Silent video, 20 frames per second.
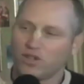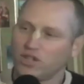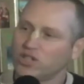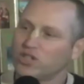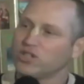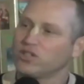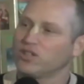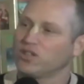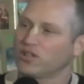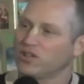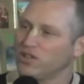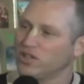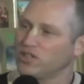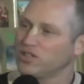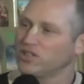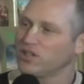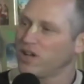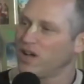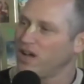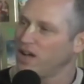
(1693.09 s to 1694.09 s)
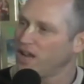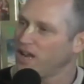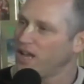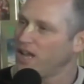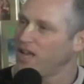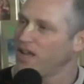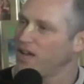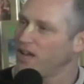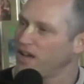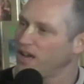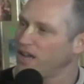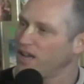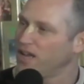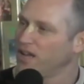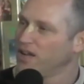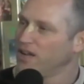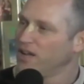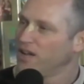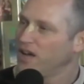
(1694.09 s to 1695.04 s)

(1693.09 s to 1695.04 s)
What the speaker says: Krishna Krishna, Hare Hare,